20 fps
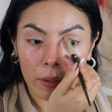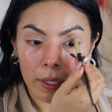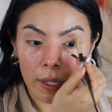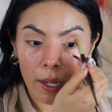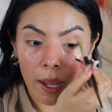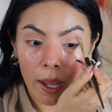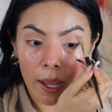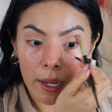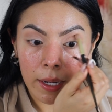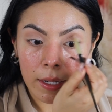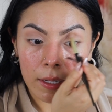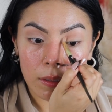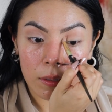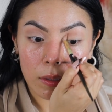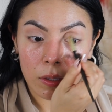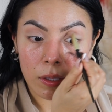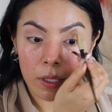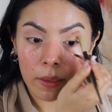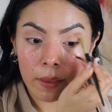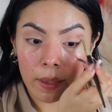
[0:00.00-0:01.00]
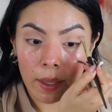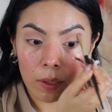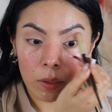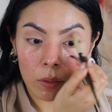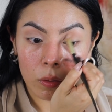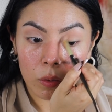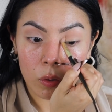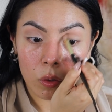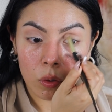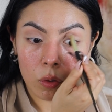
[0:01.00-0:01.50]
Like I did that
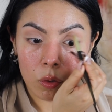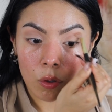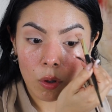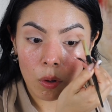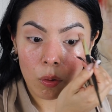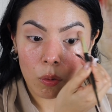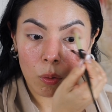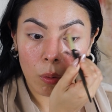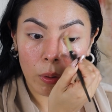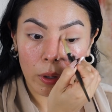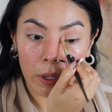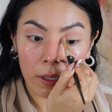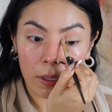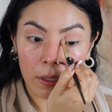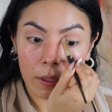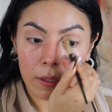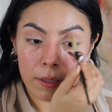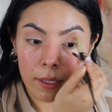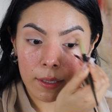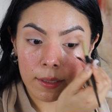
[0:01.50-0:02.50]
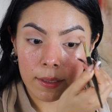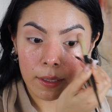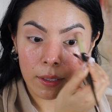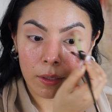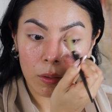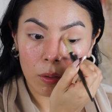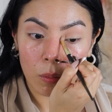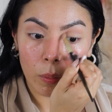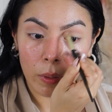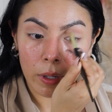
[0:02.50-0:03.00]
look so quick cause I
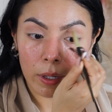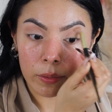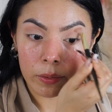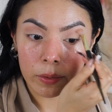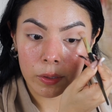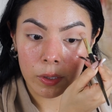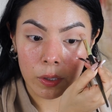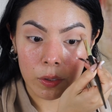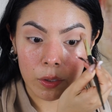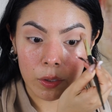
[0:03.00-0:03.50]
didn't know what else to